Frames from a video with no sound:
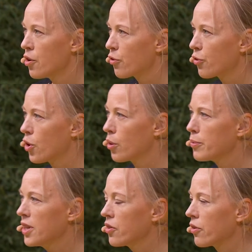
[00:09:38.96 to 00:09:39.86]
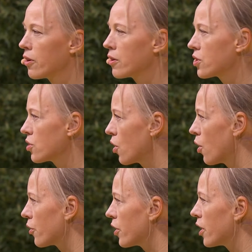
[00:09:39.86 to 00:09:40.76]
for minerals
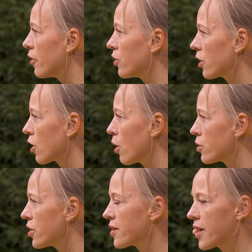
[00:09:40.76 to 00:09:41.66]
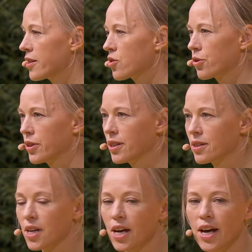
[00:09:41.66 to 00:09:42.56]
on the closest asteroids,